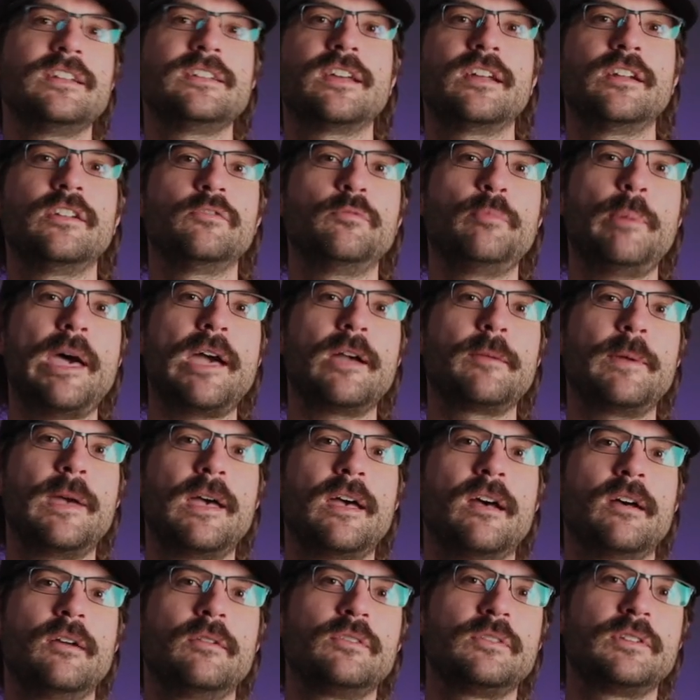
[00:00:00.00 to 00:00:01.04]
ton
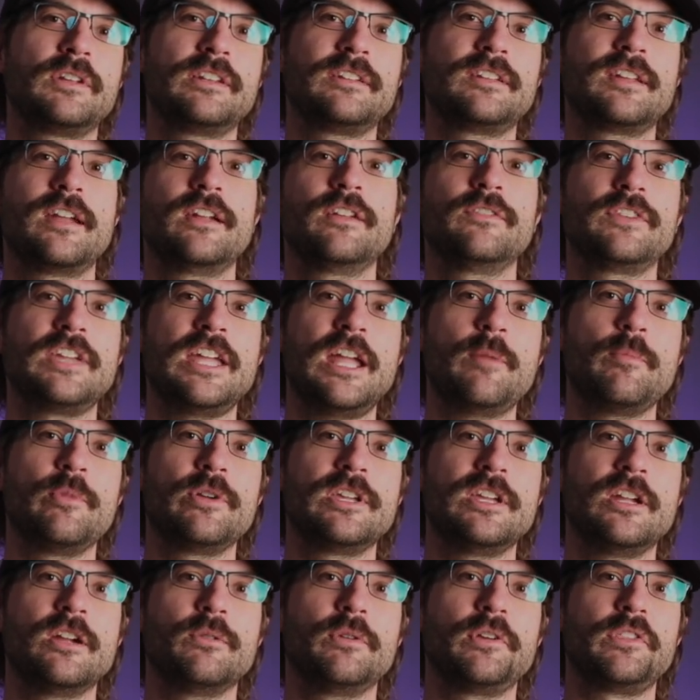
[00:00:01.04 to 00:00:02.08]
of camera
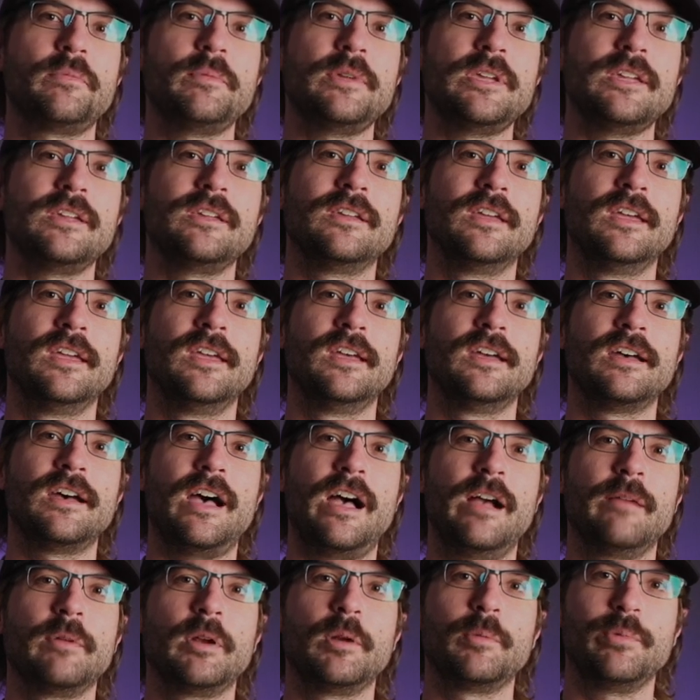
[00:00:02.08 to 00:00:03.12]
gear with me,
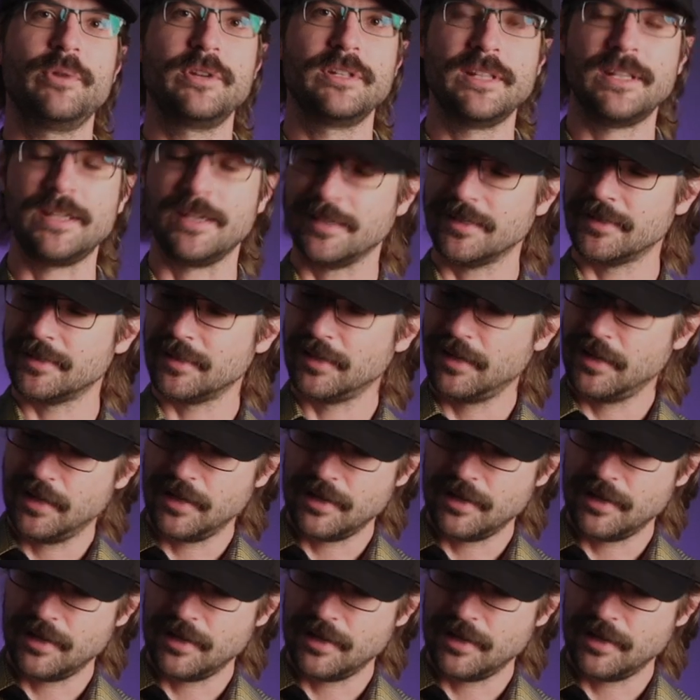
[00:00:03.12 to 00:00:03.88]
I'm going to bring this.